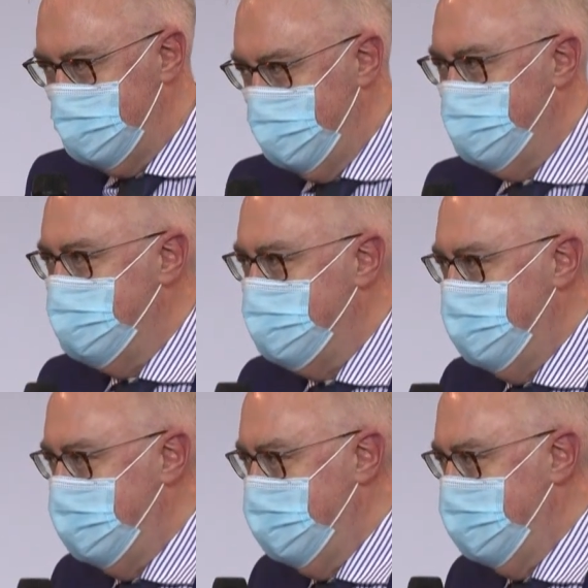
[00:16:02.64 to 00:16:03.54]
is the first
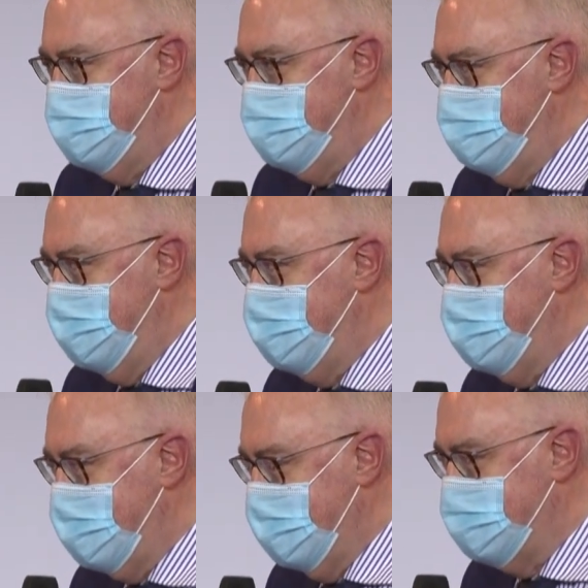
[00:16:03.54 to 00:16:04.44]
point I wanted to make. The
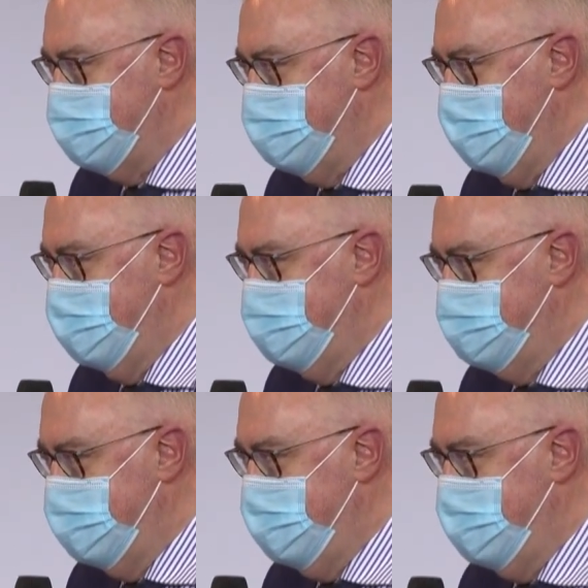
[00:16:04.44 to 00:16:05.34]
cancer plan is
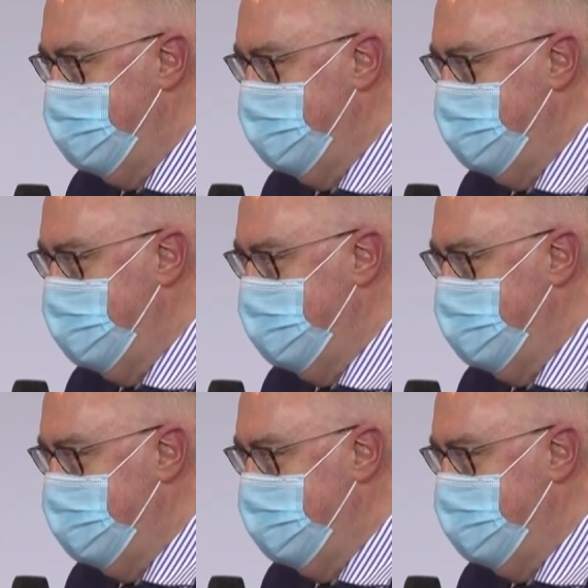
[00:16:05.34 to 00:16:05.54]
really